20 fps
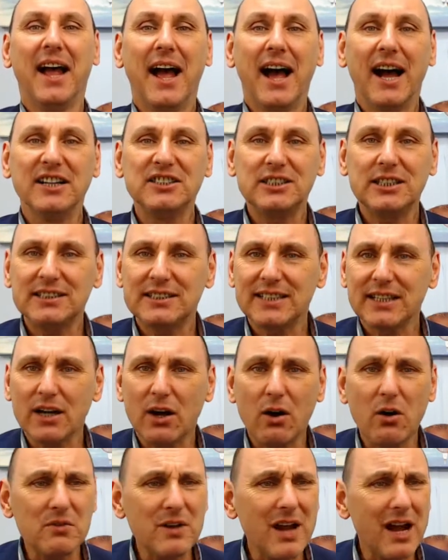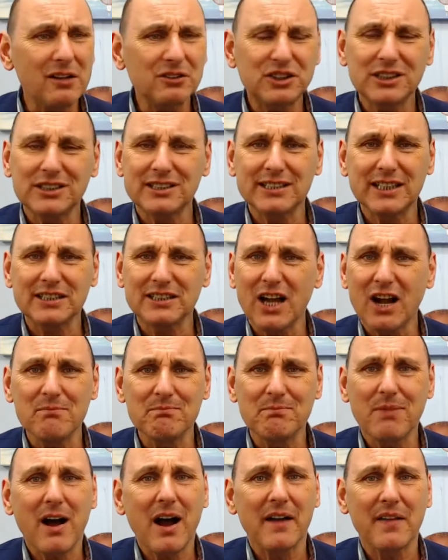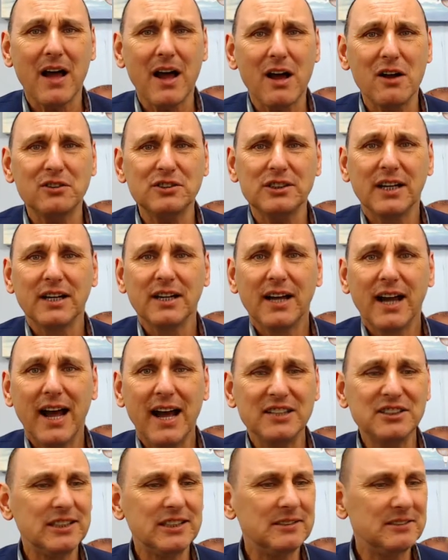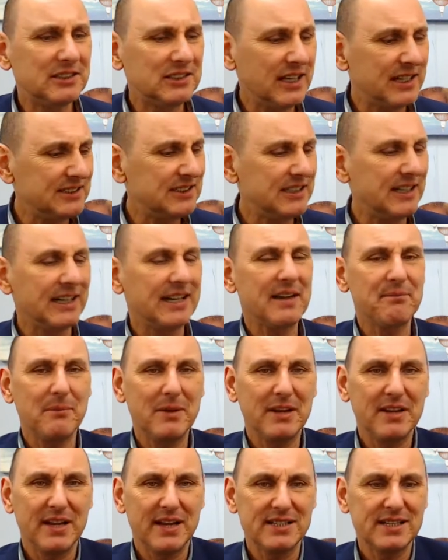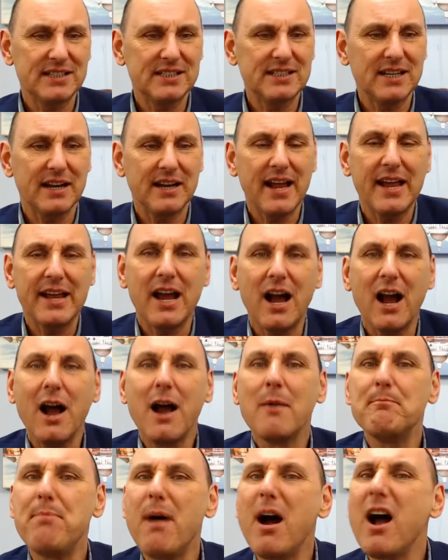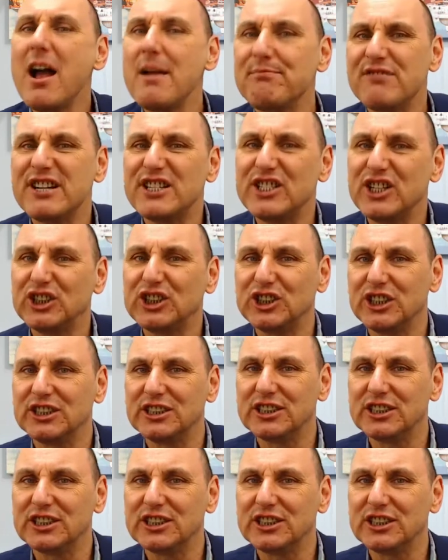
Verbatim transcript: And she said, oh, no, she said, don't buy those. And she gave me these. She said, there you are, buy British, she